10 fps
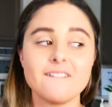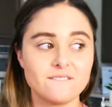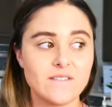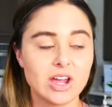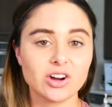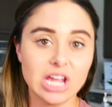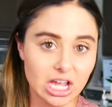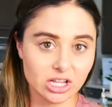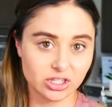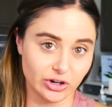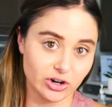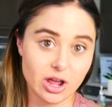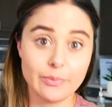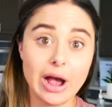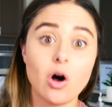very concerned
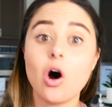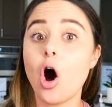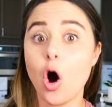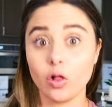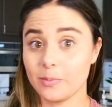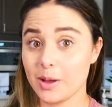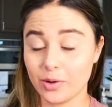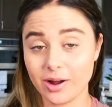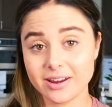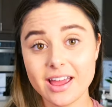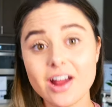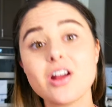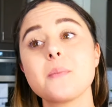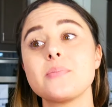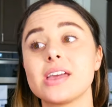about all of my body
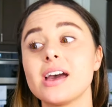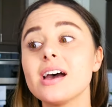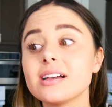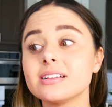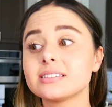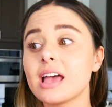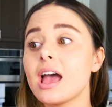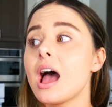hair because